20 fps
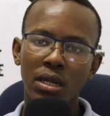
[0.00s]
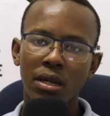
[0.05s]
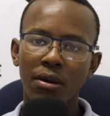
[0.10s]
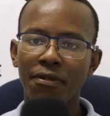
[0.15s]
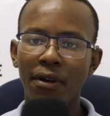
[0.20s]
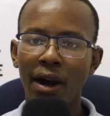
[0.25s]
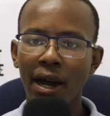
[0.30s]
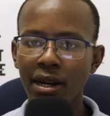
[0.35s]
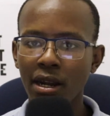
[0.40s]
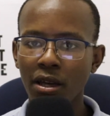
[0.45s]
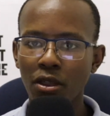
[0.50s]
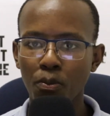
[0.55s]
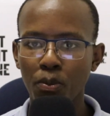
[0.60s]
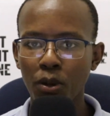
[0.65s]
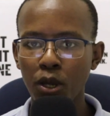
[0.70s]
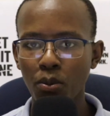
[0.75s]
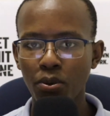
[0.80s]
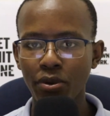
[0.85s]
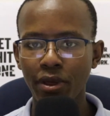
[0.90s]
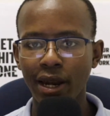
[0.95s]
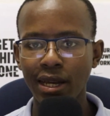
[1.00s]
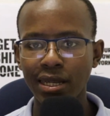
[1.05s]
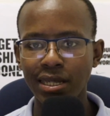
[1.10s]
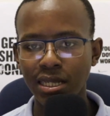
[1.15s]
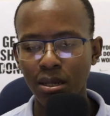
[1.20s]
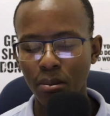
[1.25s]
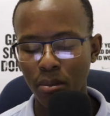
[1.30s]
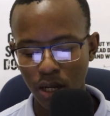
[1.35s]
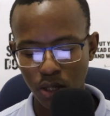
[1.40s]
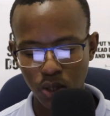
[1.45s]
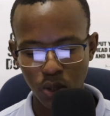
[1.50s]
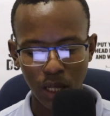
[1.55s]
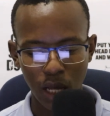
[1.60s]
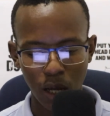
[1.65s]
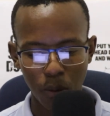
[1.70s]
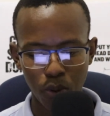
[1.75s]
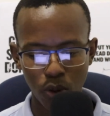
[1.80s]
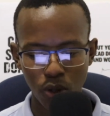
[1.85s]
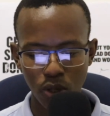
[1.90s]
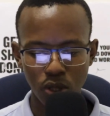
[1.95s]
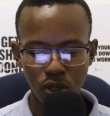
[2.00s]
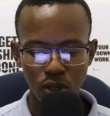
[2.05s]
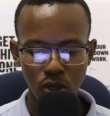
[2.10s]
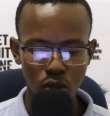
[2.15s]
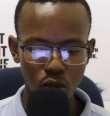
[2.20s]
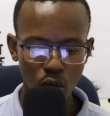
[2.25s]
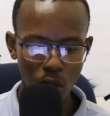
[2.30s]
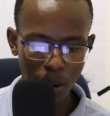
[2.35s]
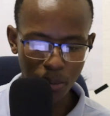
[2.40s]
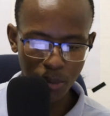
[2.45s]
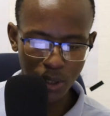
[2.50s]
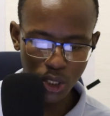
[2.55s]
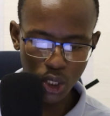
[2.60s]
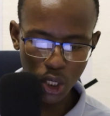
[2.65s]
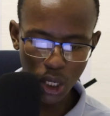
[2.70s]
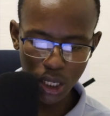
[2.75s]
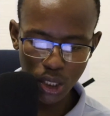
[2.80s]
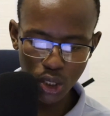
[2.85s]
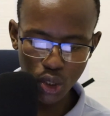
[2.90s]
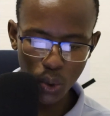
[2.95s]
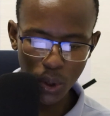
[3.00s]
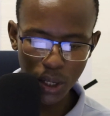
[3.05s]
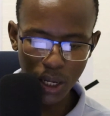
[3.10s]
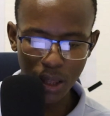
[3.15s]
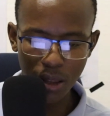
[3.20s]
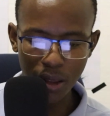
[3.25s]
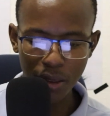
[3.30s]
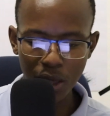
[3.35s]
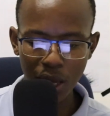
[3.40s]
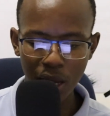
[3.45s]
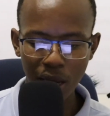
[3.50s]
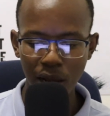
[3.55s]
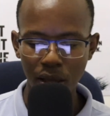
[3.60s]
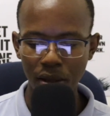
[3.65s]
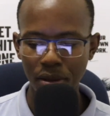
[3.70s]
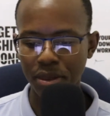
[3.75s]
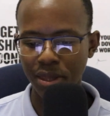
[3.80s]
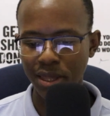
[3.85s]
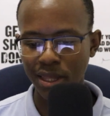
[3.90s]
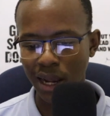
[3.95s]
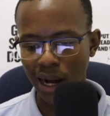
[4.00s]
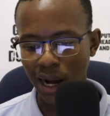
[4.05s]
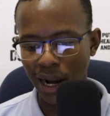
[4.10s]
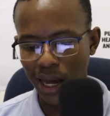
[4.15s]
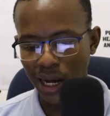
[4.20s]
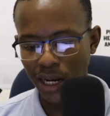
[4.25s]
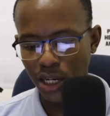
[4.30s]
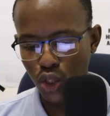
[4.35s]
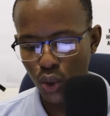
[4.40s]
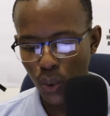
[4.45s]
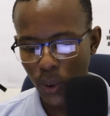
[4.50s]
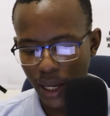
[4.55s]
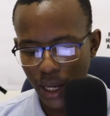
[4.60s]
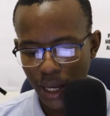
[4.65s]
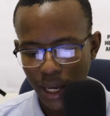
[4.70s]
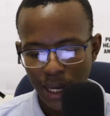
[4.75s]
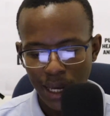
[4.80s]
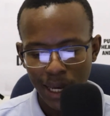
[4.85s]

find other people that are similar to that person. So I'm just going to do another thing that I like doing